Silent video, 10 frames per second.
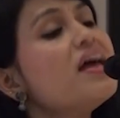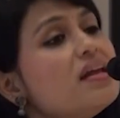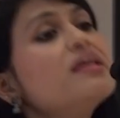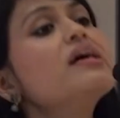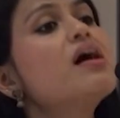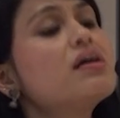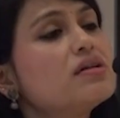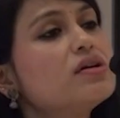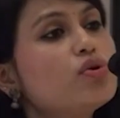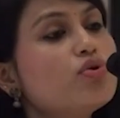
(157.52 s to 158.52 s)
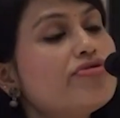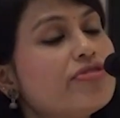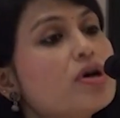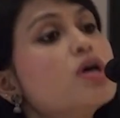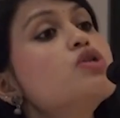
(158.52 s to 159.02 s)
Anything under the
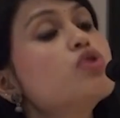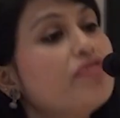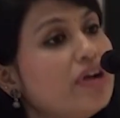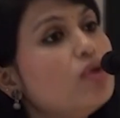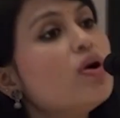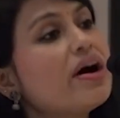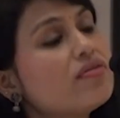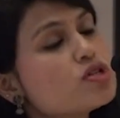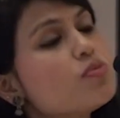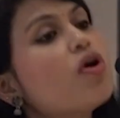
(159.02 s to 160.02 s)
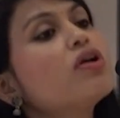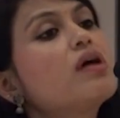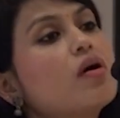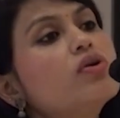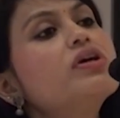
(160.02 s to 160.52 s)
roof. So we do have a small
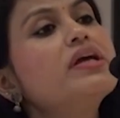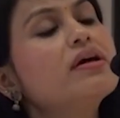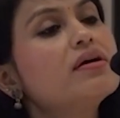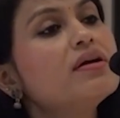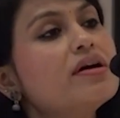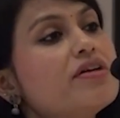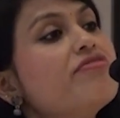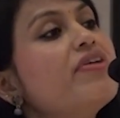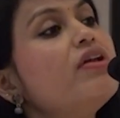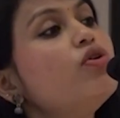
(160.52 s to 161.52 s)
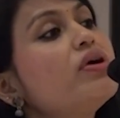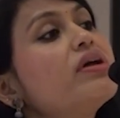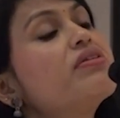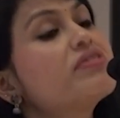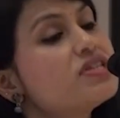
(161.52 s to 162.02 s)
counter here where you
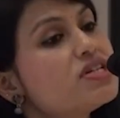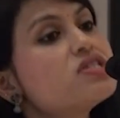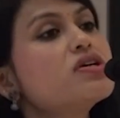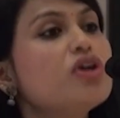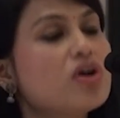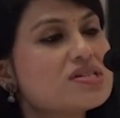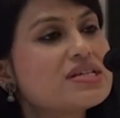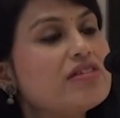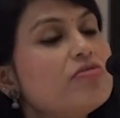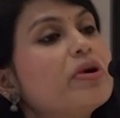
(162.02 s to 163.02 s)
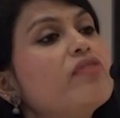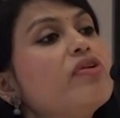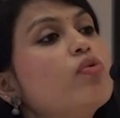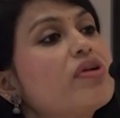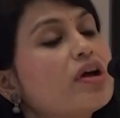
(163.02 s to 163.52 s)
can register yourself,
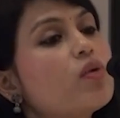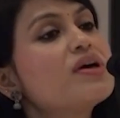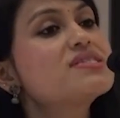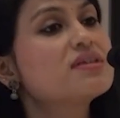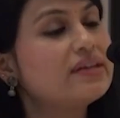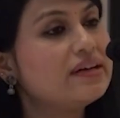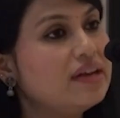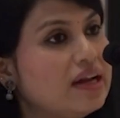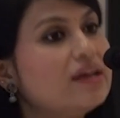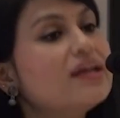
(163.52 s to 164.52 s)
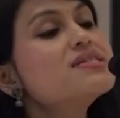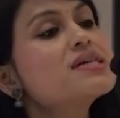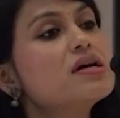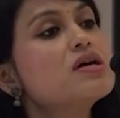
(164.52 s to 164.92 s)
but we would require certain details